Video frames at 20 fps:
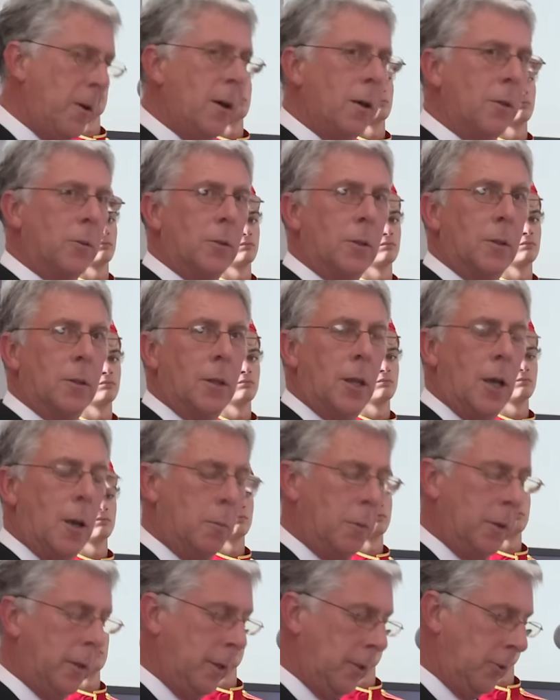here with us
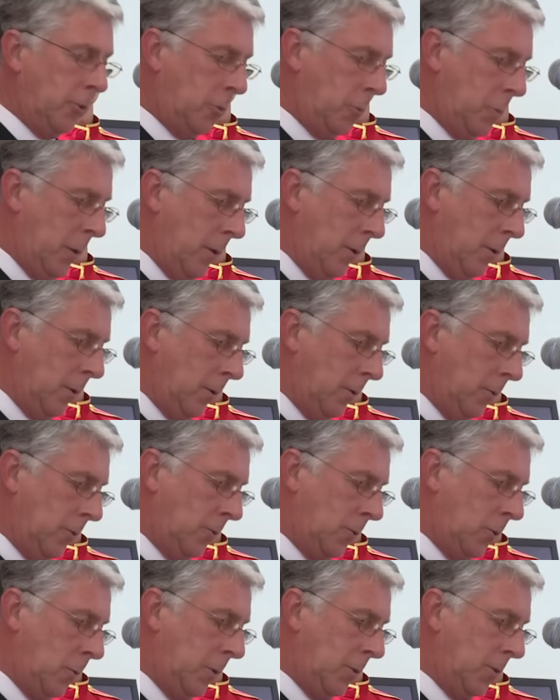uh, in Boston
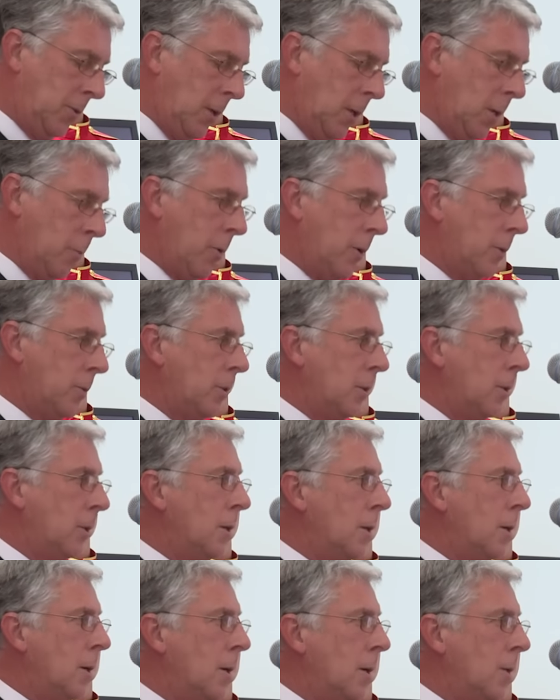today as the master
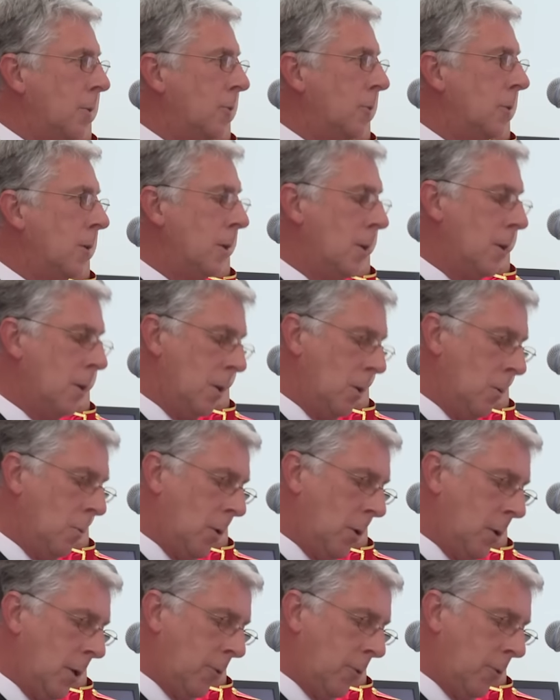of the uh, Queen Mary 2. And of